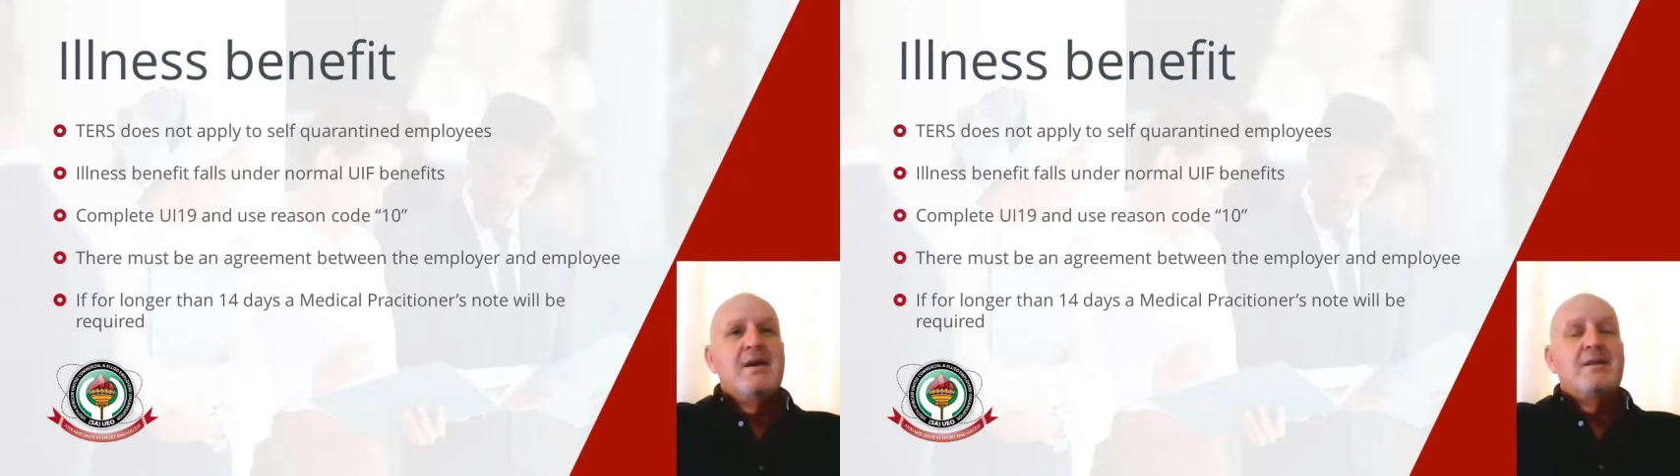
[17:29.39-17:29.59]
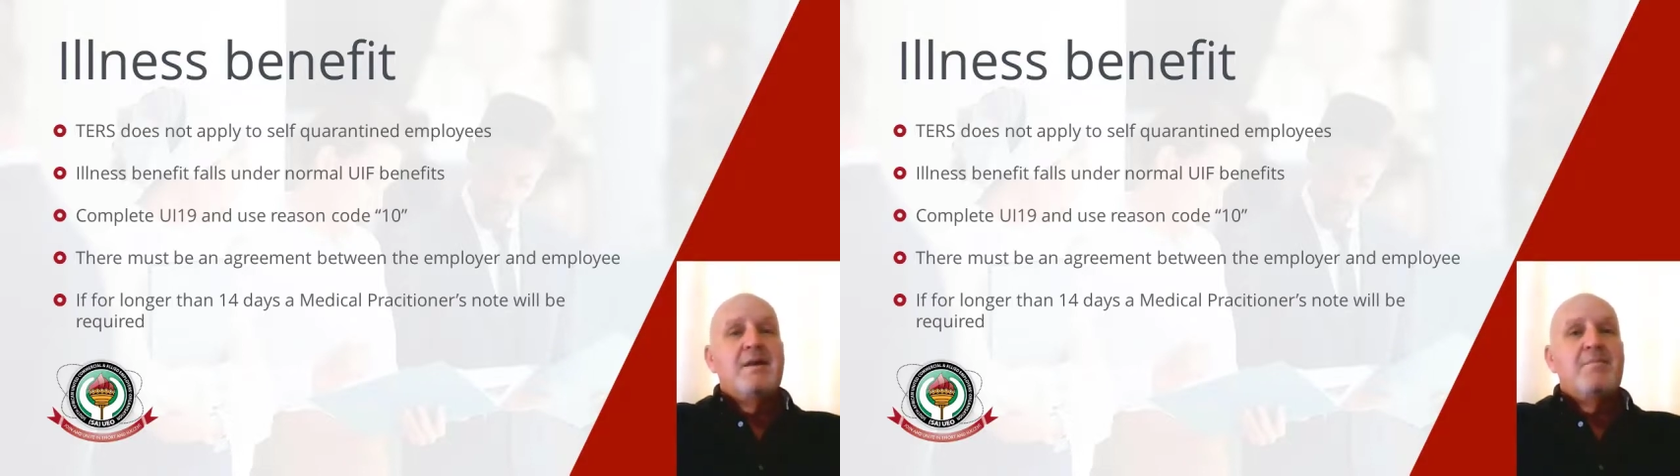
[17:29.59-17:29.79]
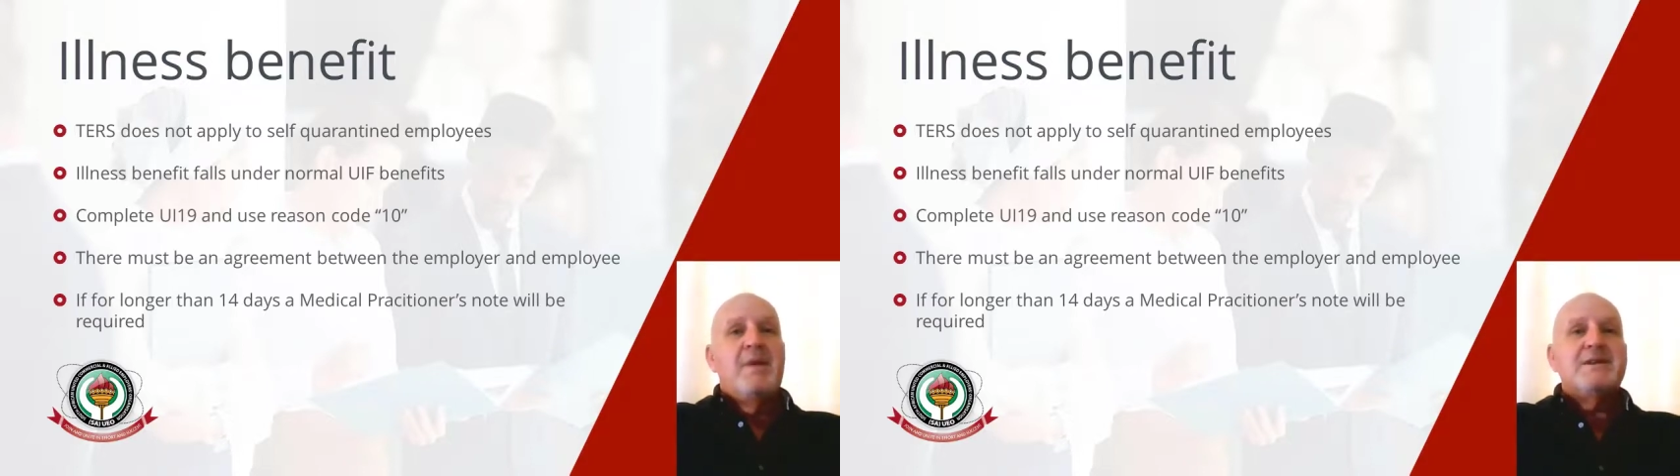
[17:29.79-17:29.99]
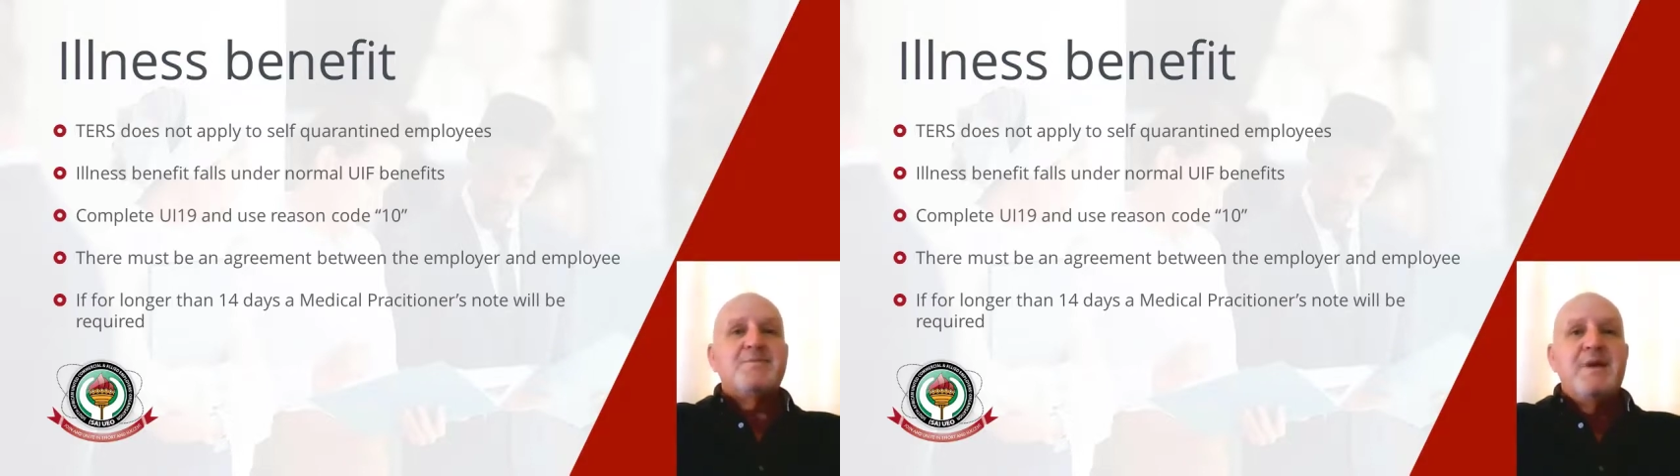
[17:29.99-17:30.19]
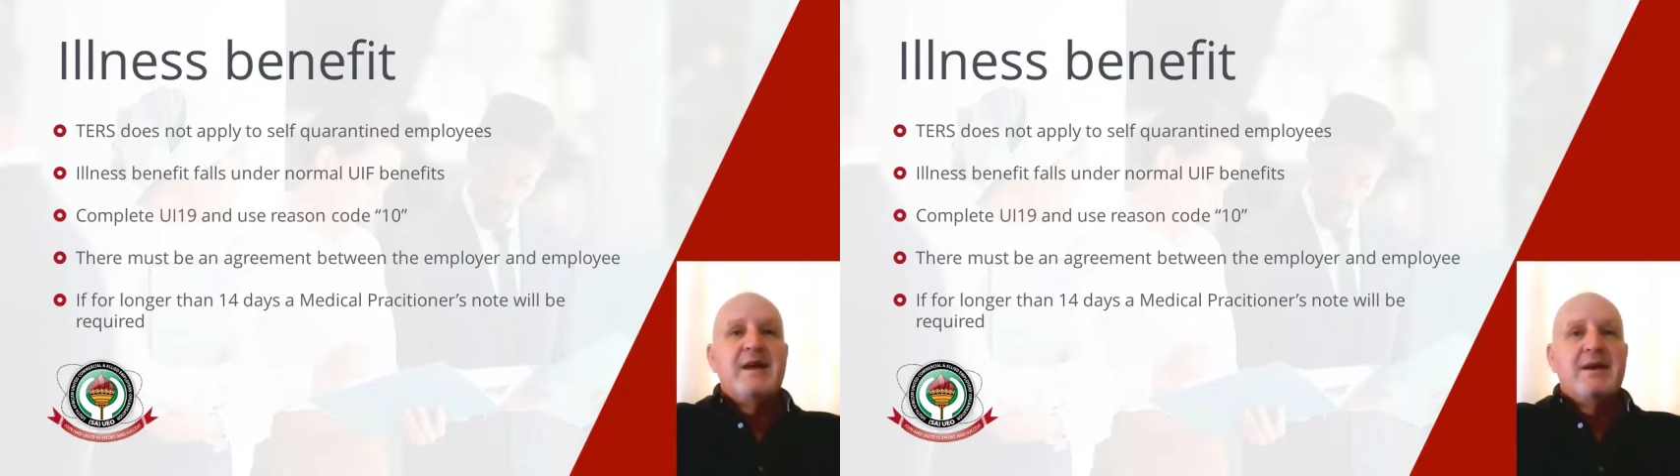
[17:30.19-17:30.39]
there must
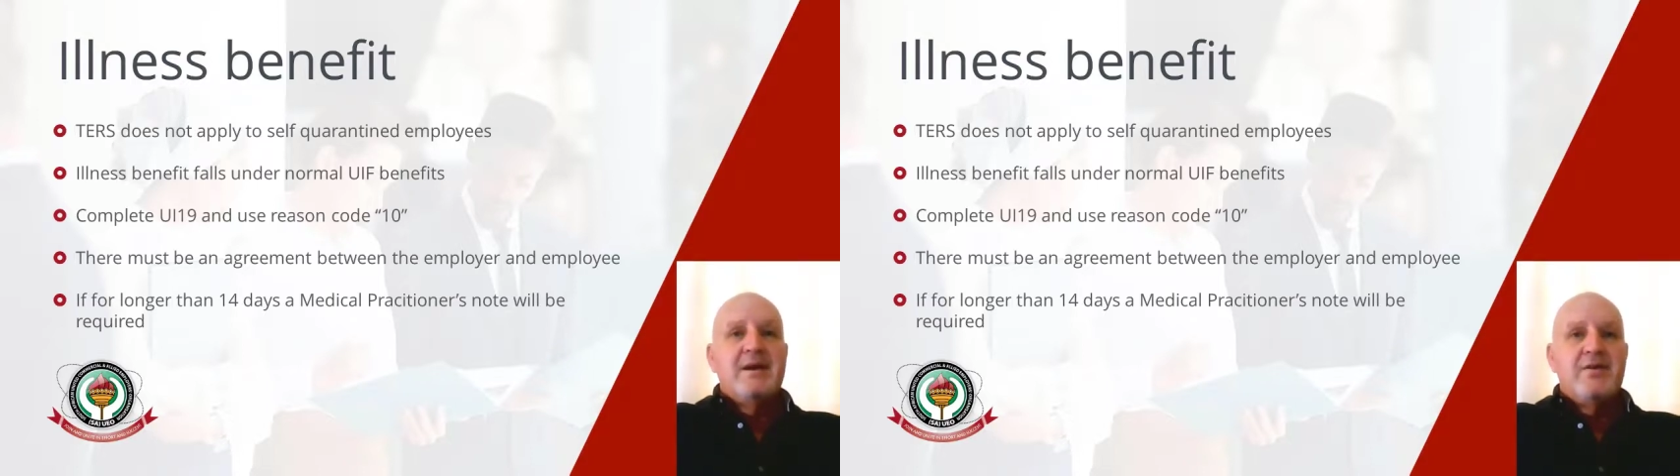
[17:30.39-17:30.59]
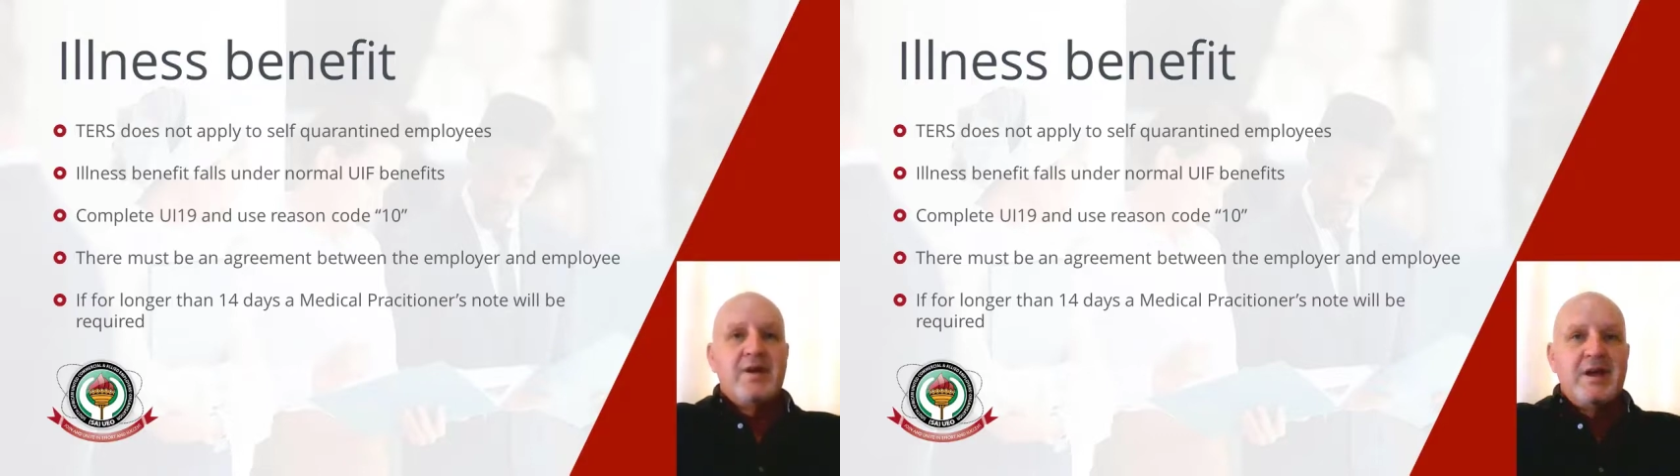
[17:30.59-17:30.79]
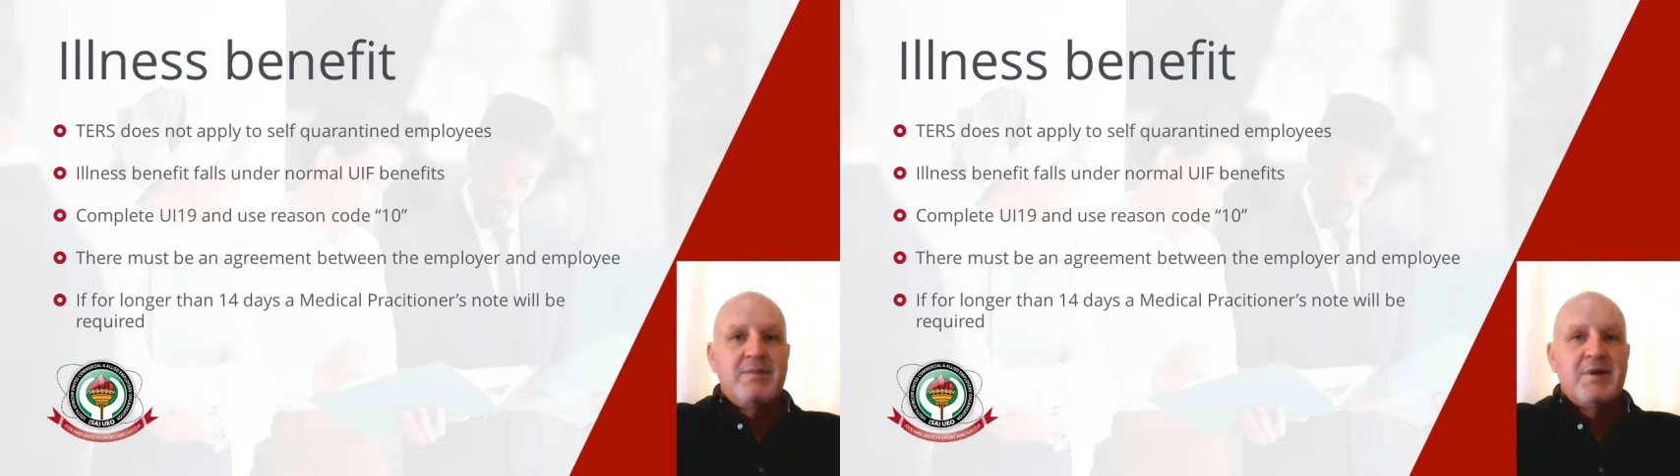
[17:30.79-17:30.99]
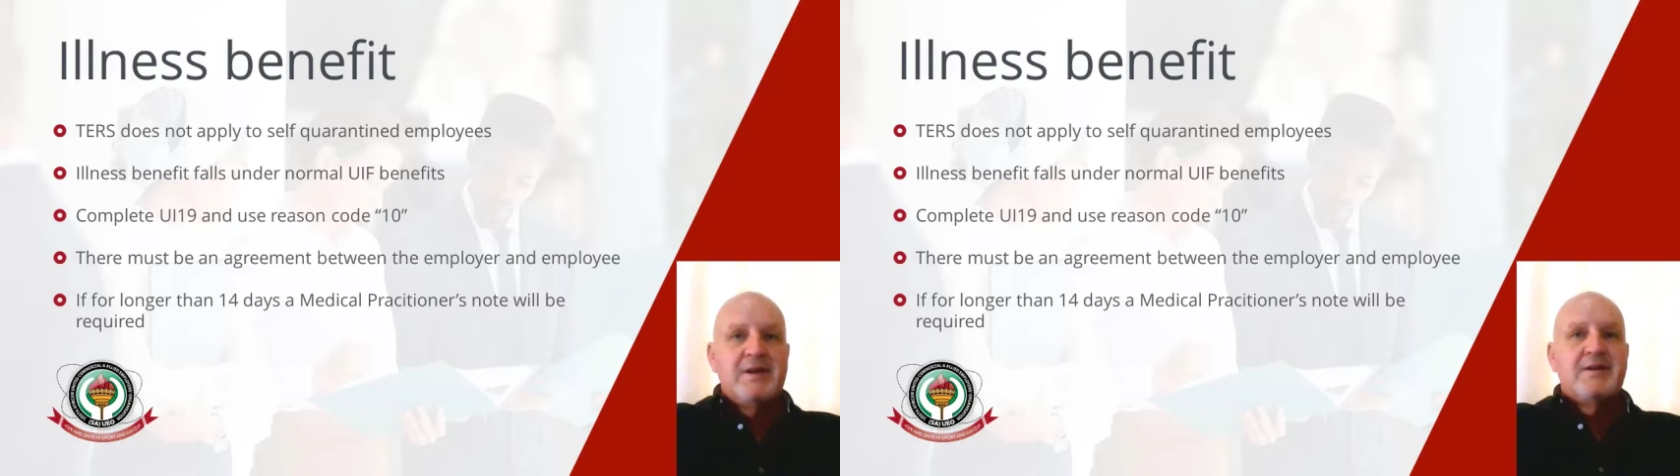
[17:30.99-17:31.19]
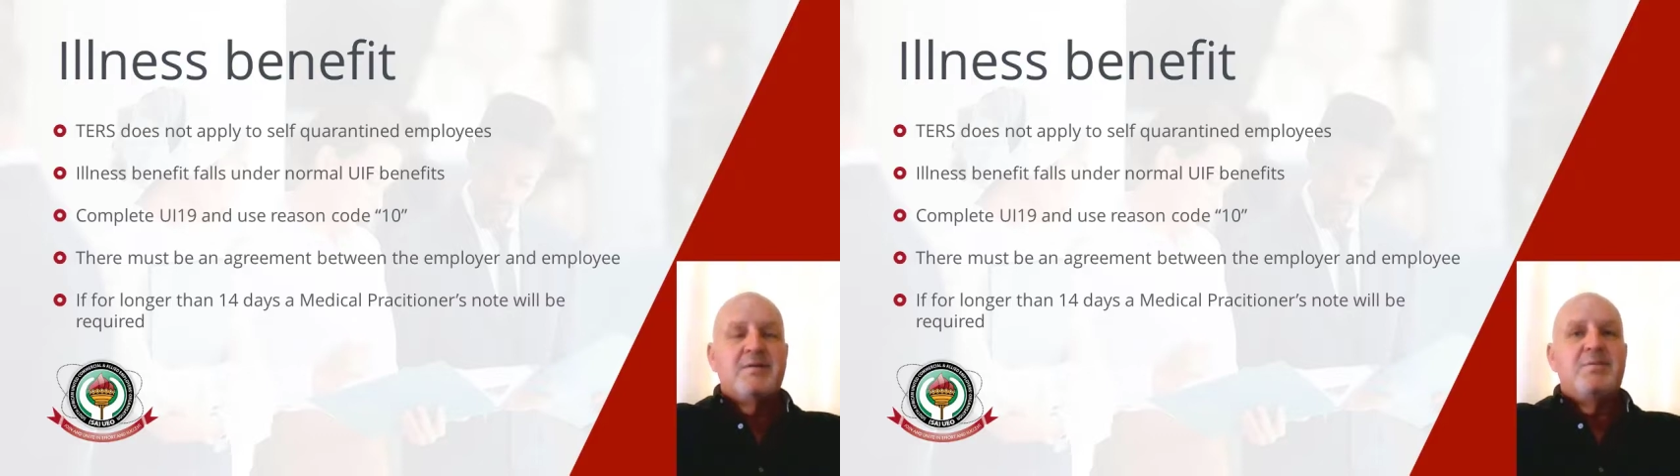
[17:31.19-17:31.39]
be an
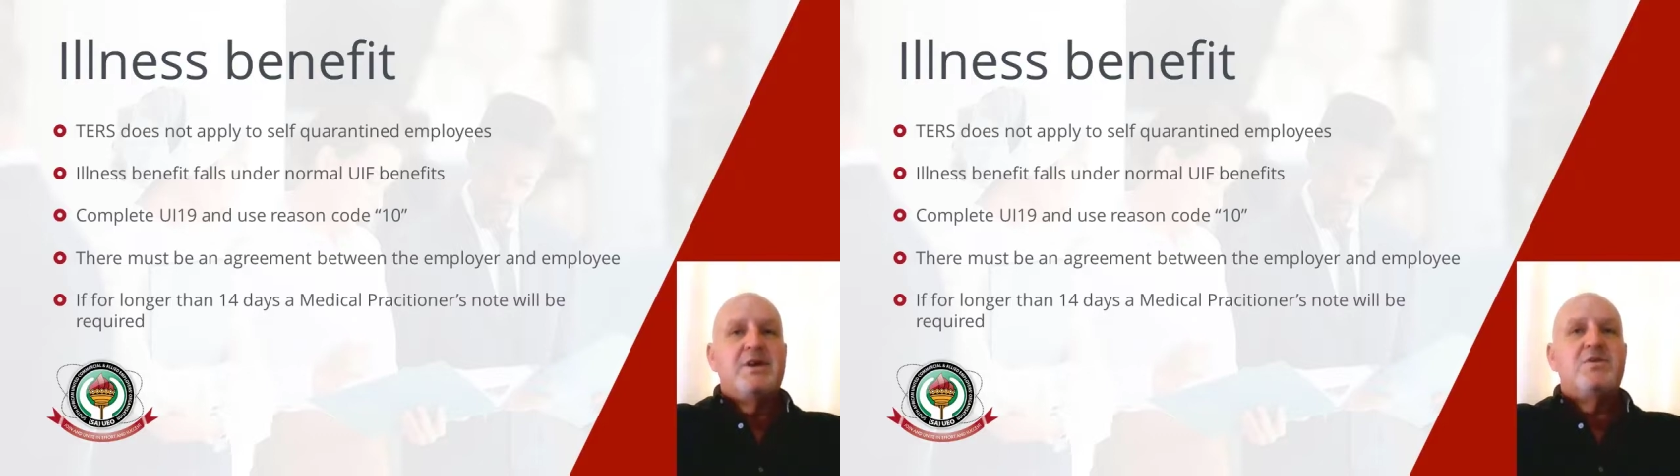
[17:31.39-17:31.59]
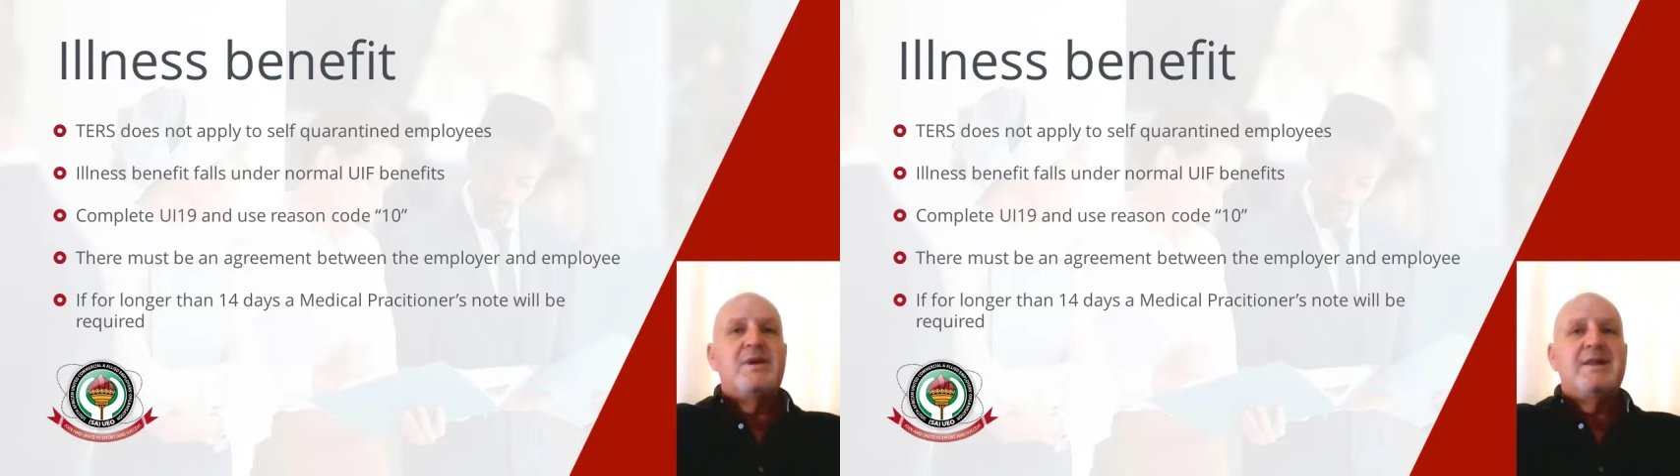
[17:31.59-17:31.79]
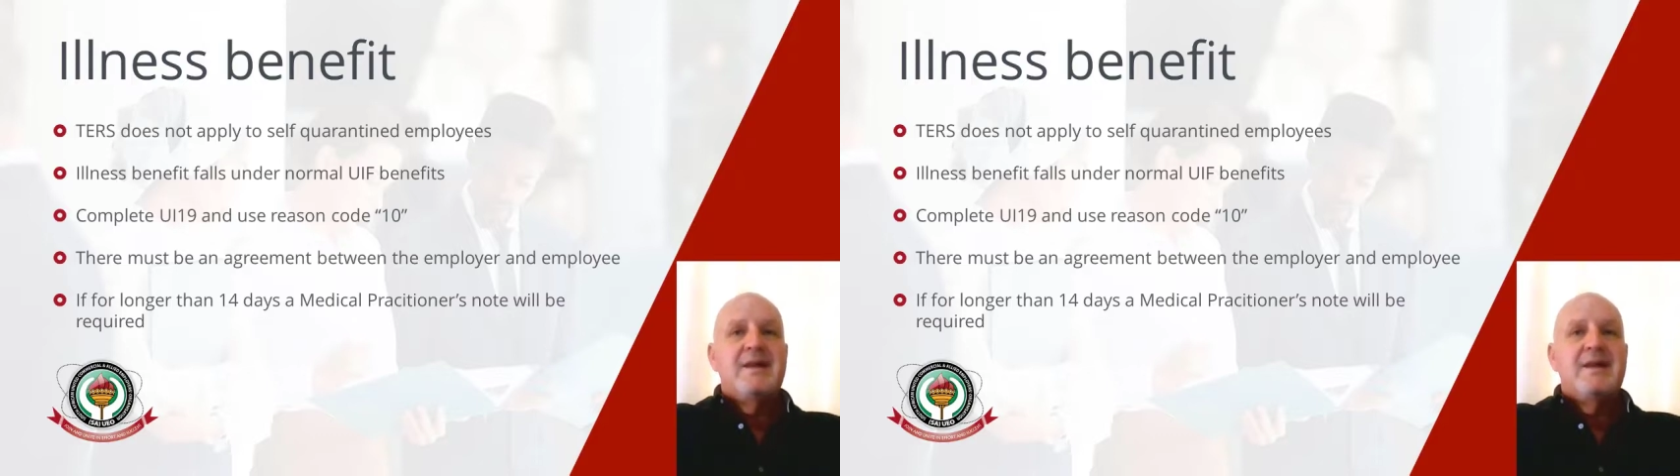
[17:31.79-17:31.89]
agreement between